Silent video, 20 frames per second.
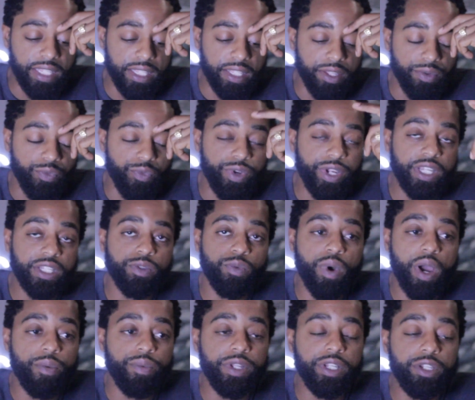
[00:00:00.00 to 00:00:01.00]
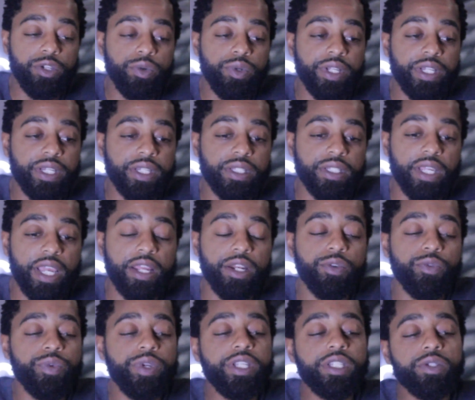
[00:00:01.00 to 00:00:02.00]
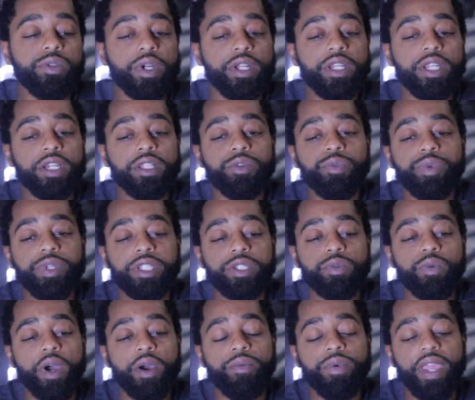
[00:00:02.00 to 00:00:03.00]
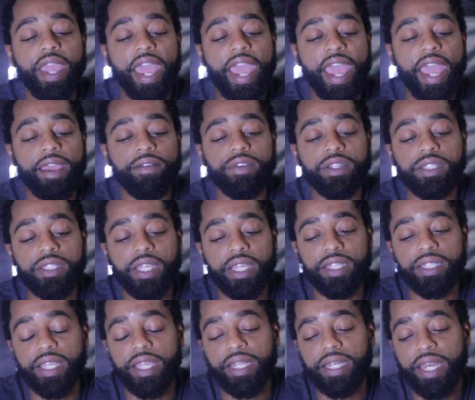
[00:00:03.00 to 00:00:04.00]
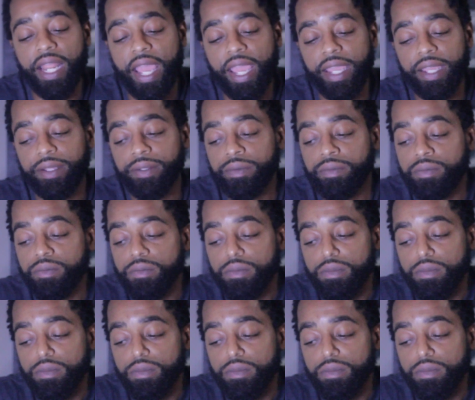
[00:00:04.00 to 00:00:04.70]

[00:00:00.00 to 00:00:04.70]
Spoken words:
The reason why we do this, and another reason why we having sex at night,